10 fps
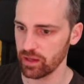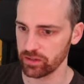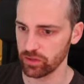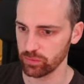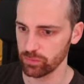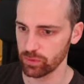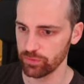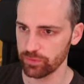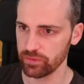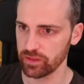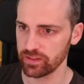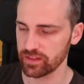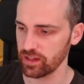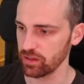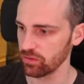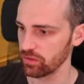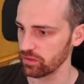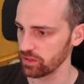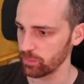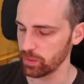and don't move the screen or
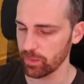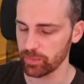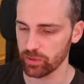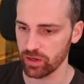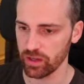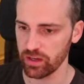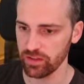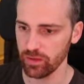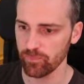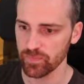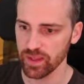the minimap or anything.